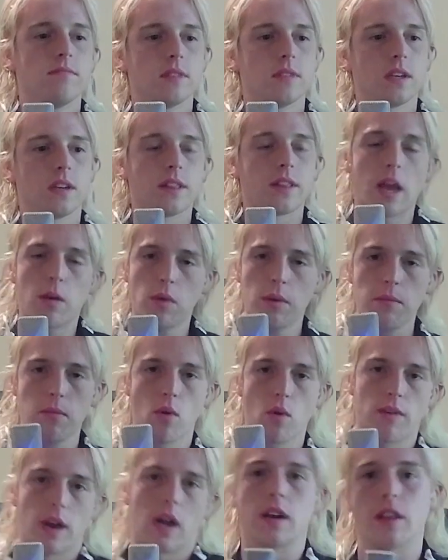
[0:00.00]
Then we
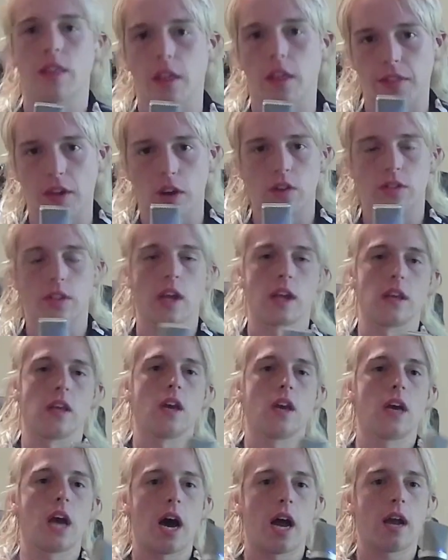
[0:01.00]
move on to the third thing.
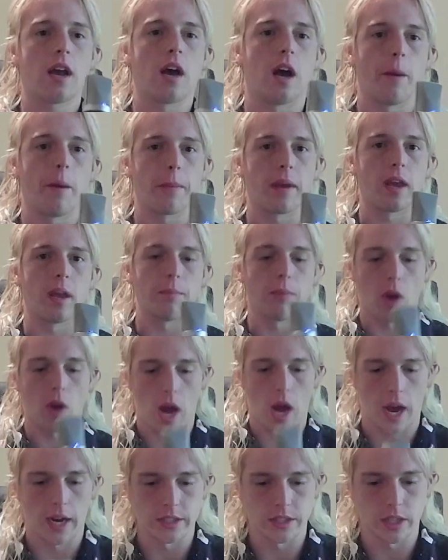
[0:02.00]
You got to upkeep your
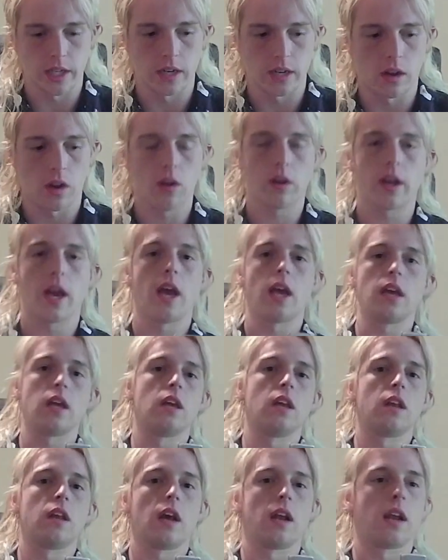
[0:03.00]
hygiene.
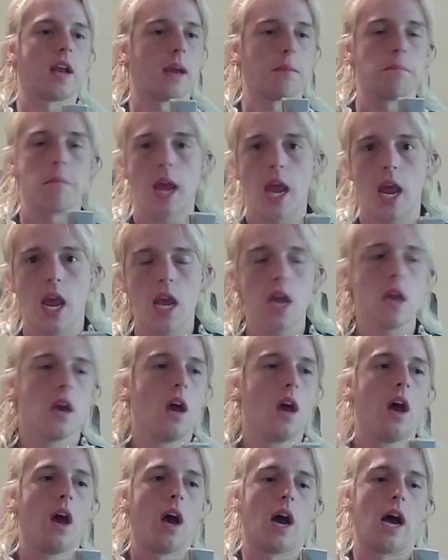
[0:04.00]
Okay, like me,
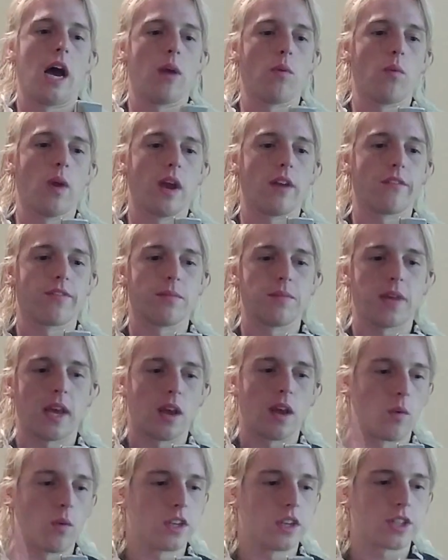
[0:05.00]
I went from
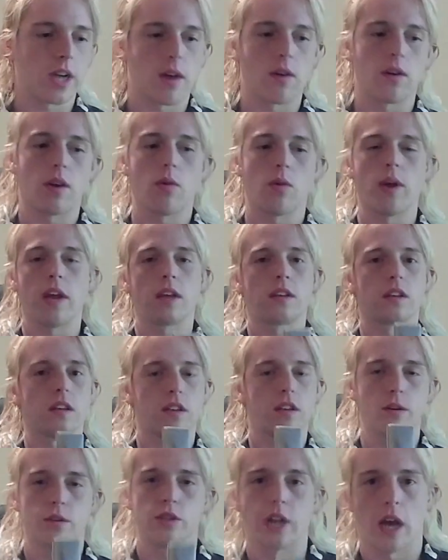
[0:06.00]
taking 1 shower a week to
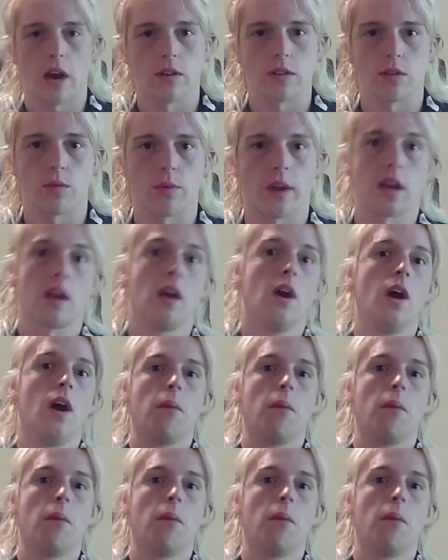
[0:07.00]
2 showers a week.